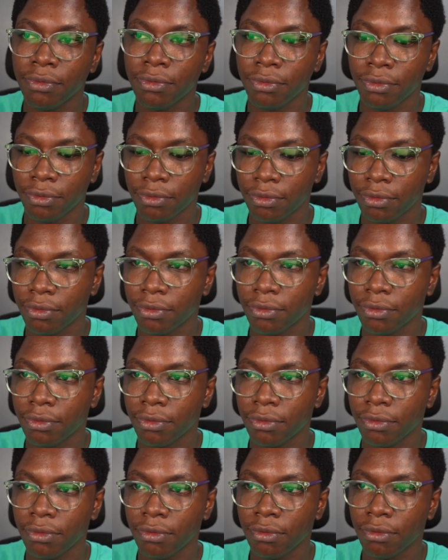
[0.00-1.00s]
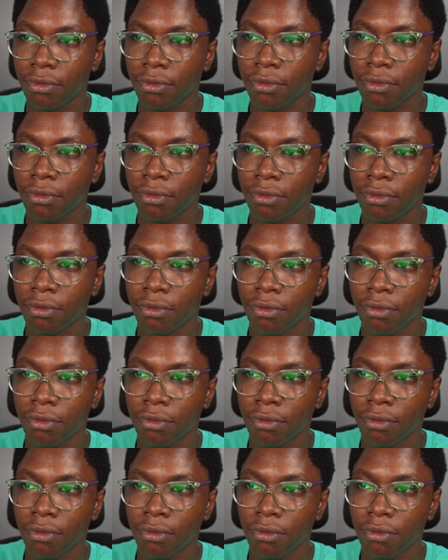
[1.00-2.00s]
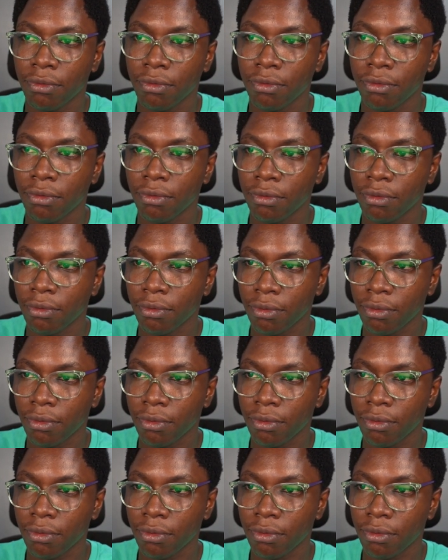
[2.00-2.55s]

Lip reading: (no one is talking)